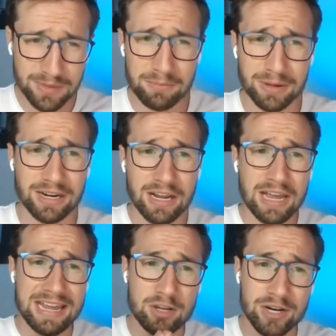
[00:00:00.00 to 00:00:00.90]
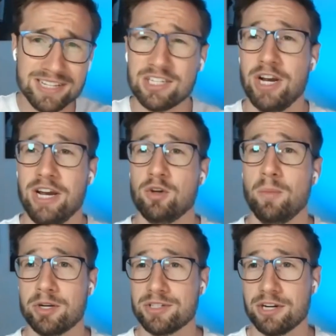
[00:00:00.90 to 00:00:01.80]
But you need to check your
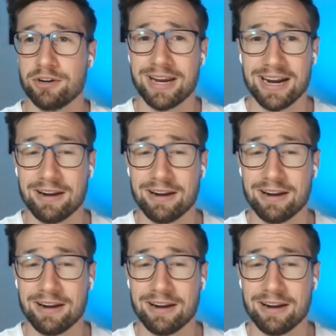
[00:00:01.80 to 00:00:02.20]
merchant center account